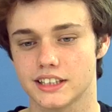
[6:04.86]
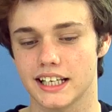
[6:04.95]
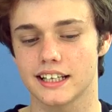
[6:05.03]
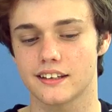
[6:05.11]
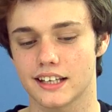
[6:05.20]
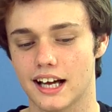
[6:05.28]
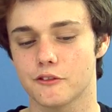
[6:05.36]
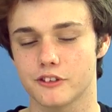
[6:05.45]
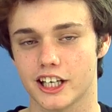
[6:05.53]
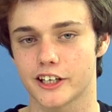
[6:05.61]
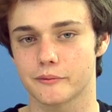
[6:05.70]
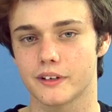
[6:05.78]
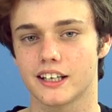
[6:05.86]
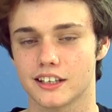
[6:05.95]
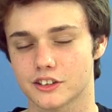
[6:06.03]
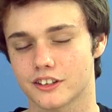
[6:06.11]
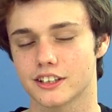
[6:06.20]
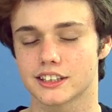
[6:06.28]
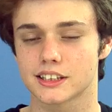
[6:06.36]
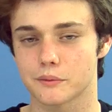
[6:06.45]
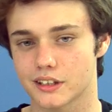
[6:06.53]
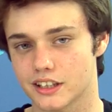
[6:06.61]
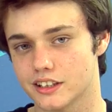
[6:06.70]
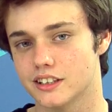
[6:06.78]
Take that fame and then turn it into
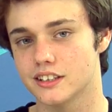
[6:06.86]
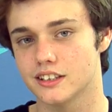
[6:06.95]
something good.